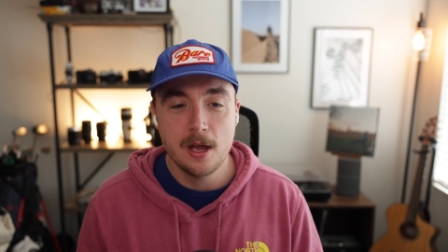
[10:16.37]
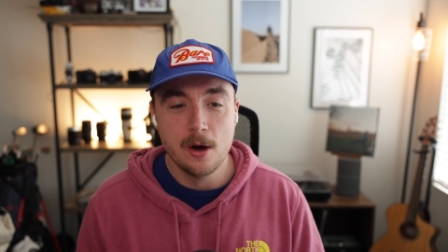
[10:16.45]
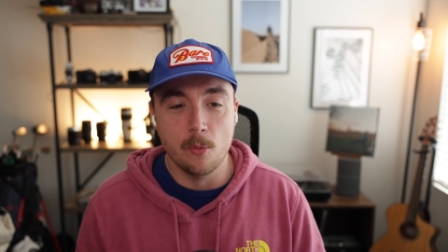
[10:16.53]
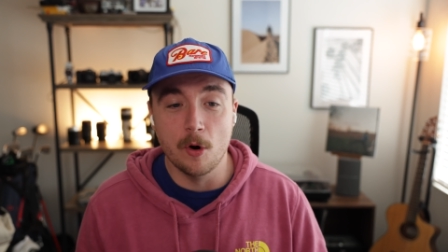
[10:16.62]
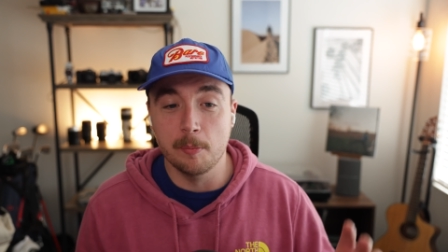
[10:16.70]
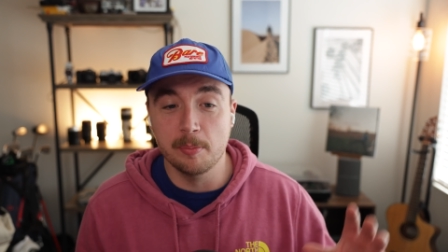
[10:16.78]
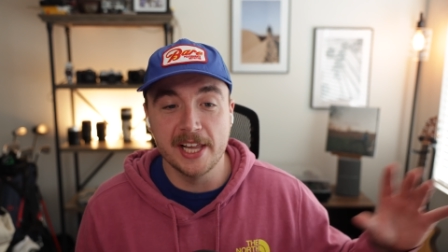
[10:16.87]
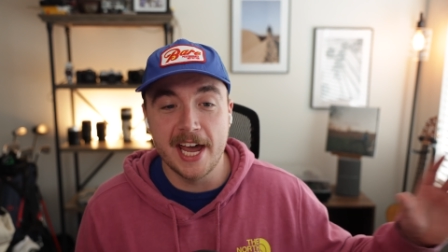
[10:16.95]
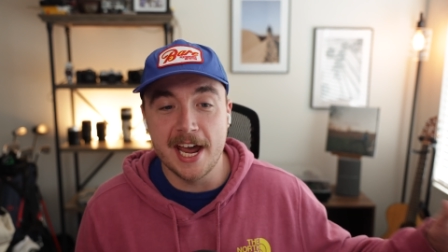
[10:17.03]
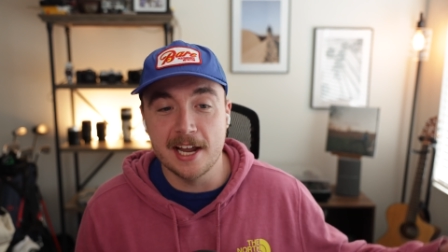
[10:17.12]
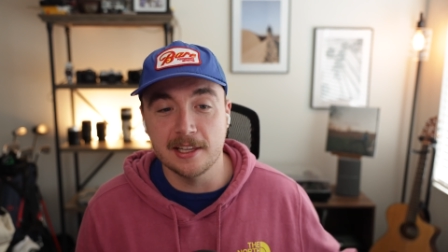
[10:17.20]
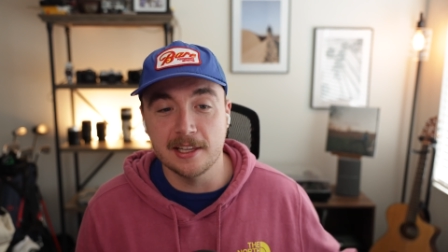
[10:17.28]
we'll
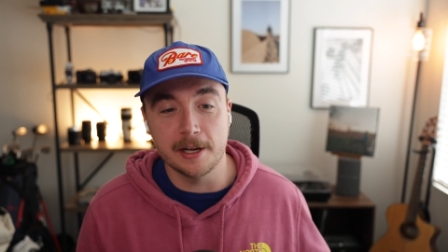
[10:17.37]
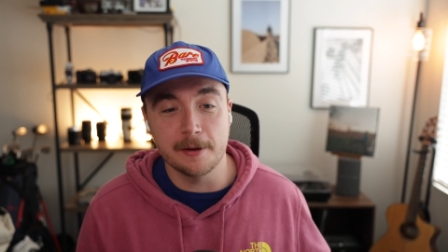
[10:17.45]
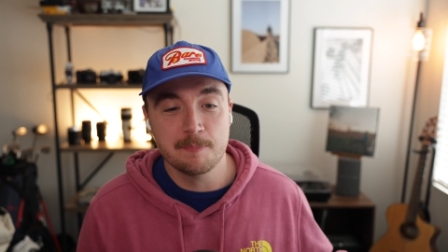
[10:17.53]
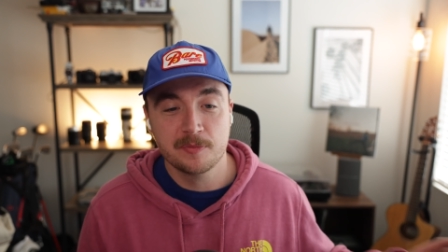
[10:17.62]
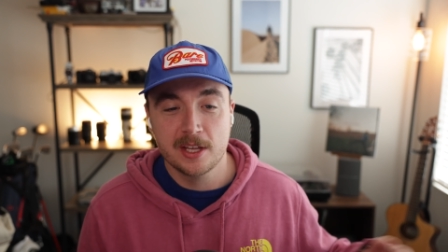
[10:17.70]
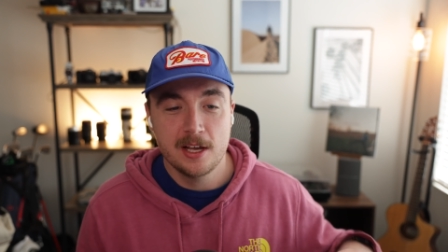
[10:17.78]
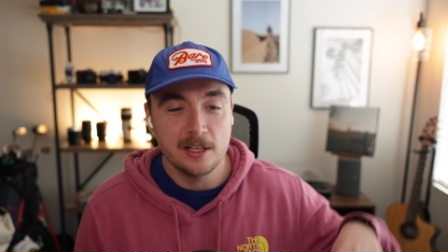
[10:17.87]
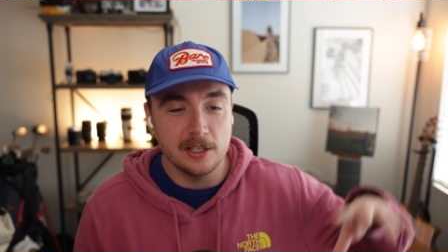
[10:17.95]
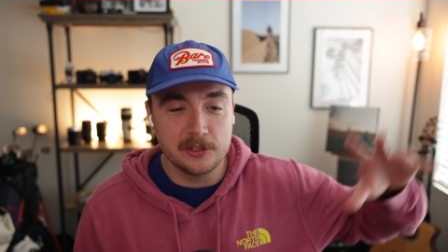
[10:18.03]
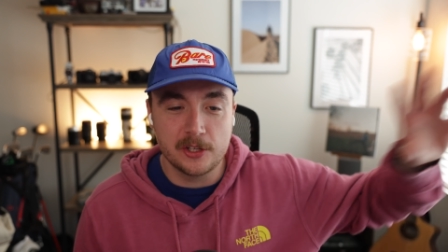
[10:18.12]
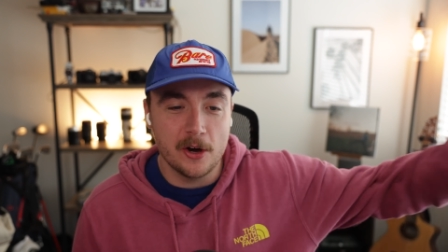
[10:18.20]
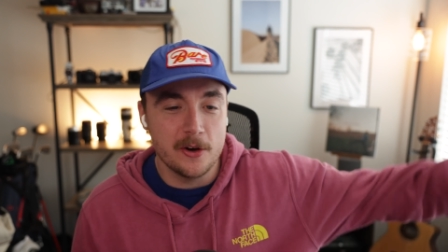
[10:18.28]
plan like
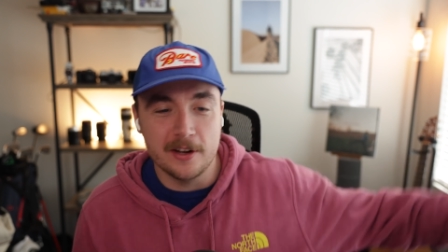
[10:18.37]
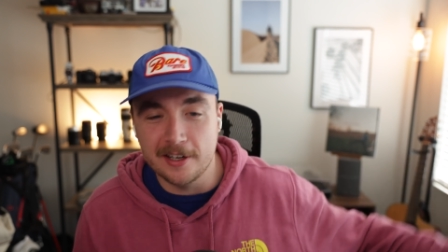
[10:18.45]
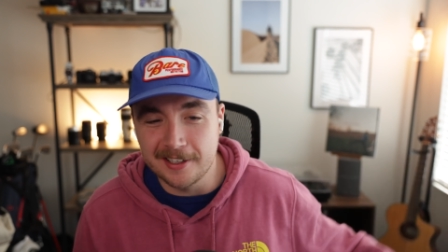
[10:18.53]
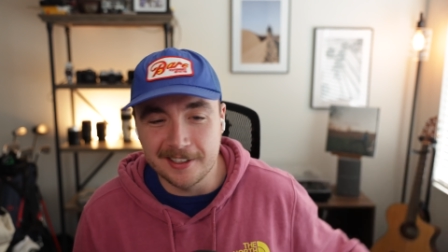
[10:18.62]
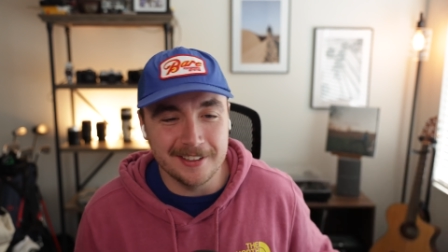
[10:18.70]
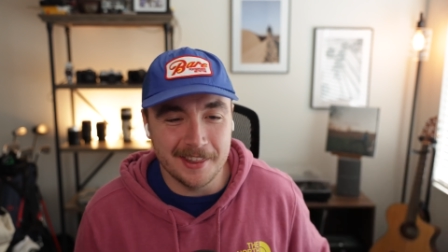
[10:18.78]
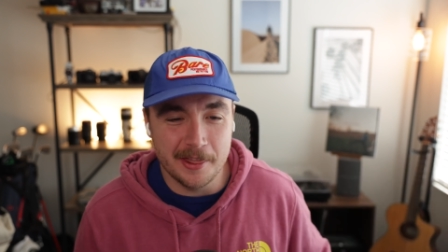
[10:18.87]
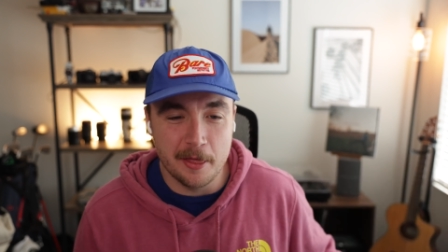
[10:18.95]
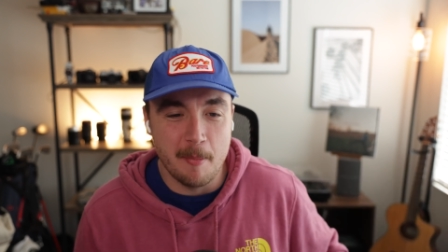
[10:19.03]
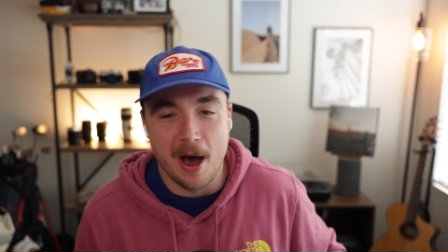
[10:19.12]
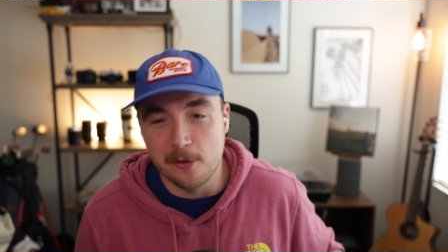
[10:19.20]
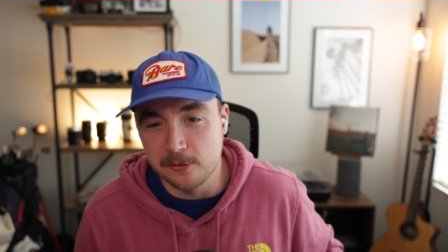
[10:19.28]
let's go to the
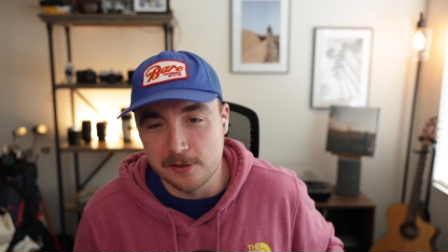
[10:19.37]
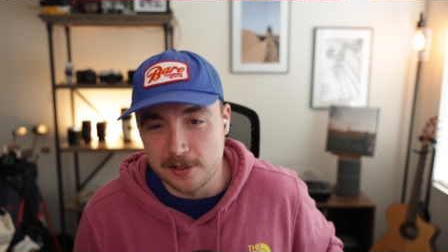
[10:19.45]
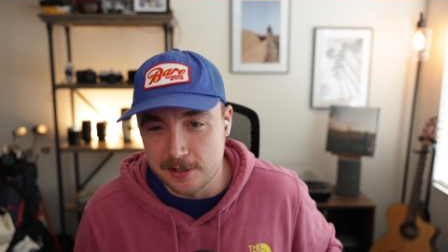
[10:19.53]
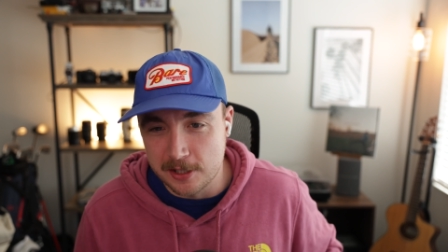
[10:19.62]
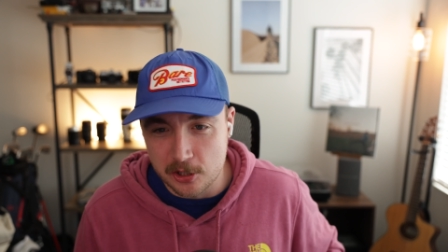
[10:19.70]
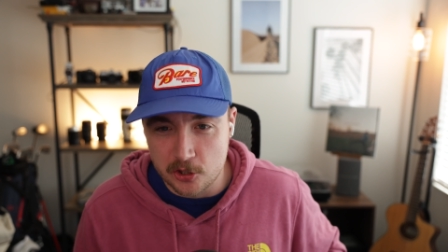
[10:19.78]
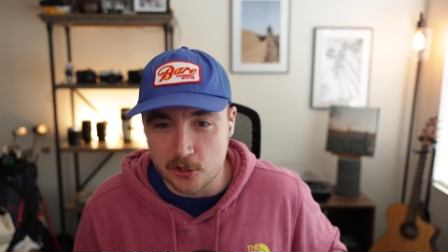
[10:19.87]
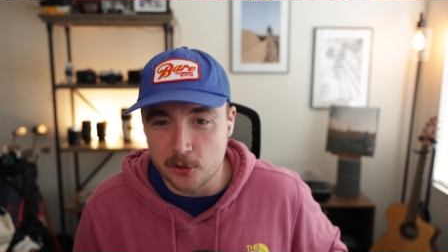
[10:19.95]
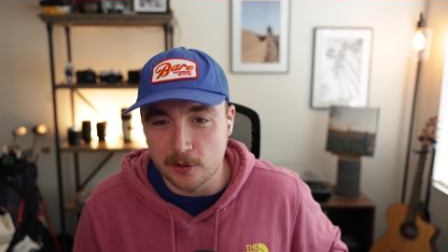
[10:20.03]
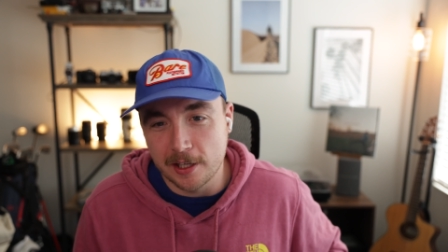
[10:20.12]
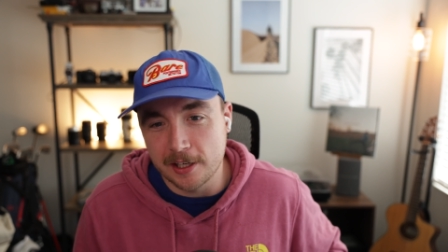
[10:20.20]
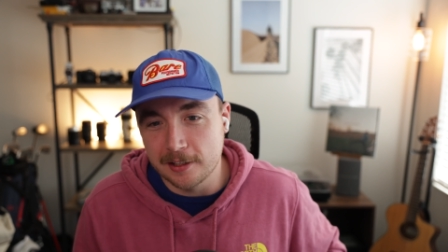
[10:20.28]
mountains and shoot
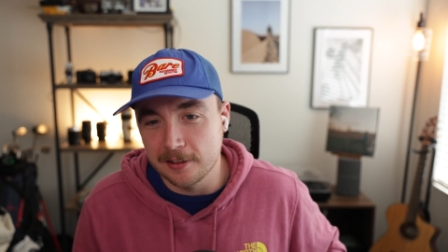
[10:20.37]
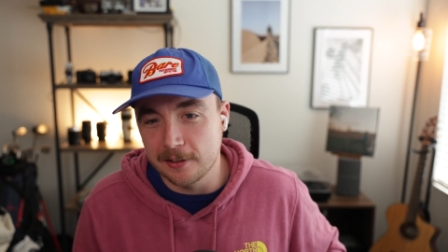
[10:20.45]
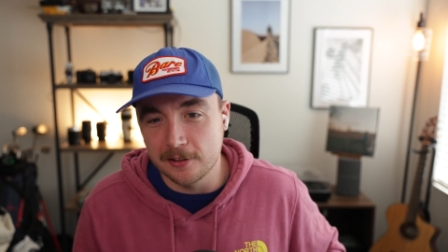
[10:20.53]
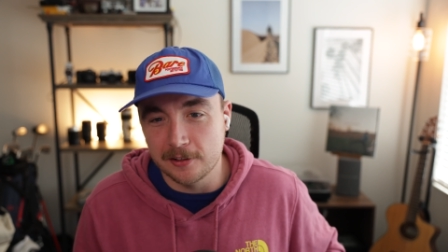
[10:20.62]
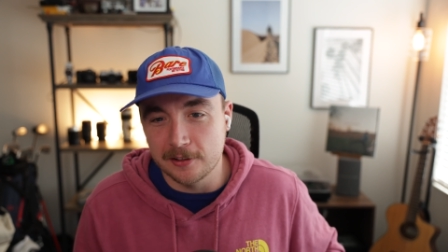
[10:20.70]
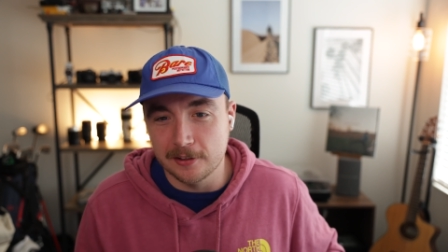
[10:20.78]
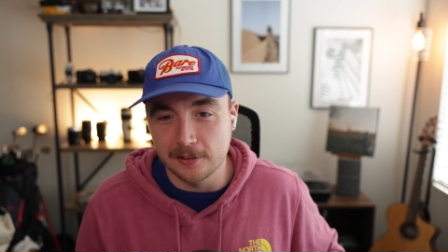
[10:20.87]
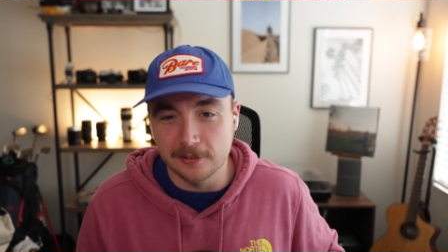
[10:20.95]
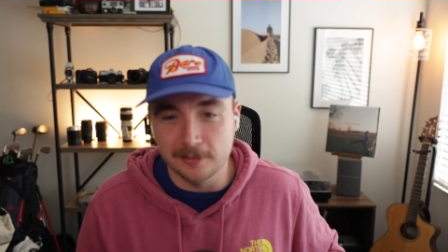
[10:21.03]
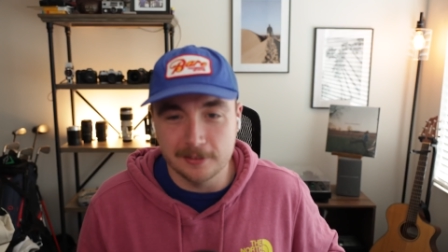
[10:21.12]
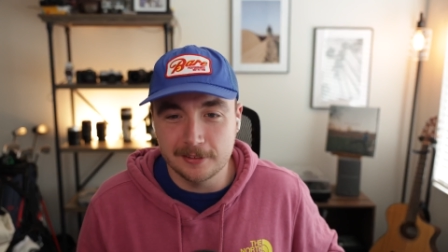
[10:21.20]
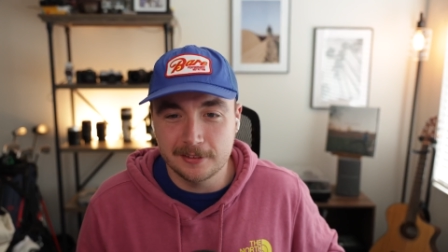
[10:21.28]
like a little
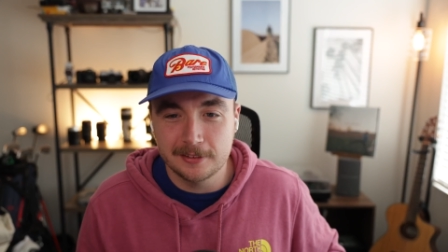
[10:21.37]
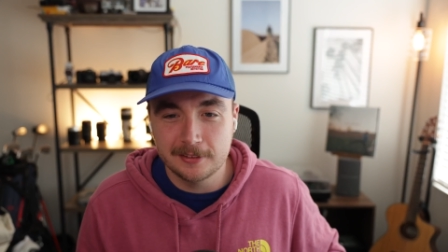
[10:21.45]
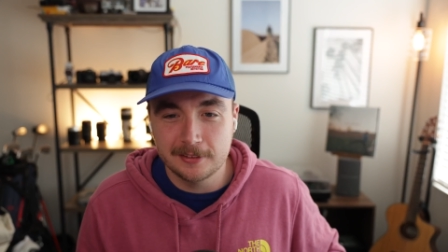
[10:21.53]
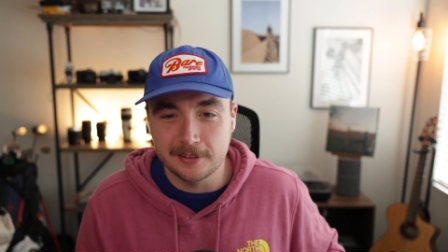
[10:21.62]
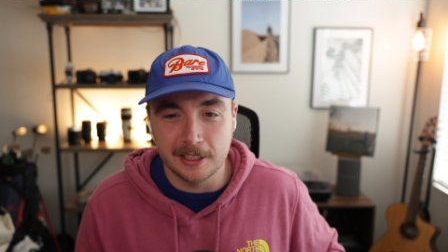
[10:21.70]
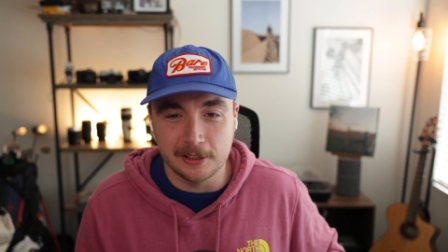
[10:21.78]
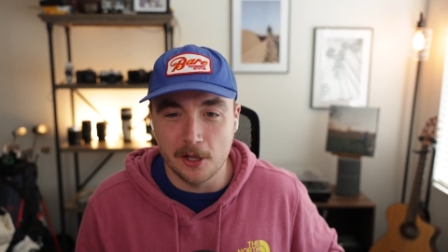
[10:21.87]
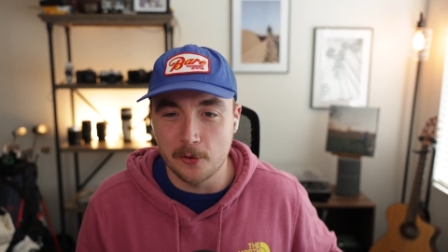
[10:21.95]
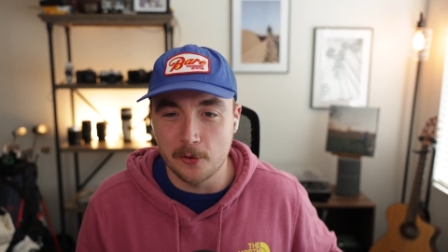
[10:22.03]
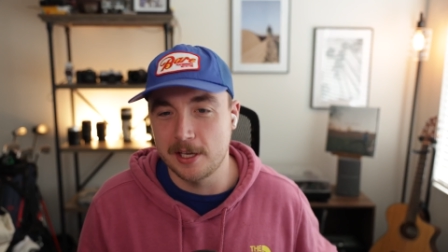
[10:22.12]
like low key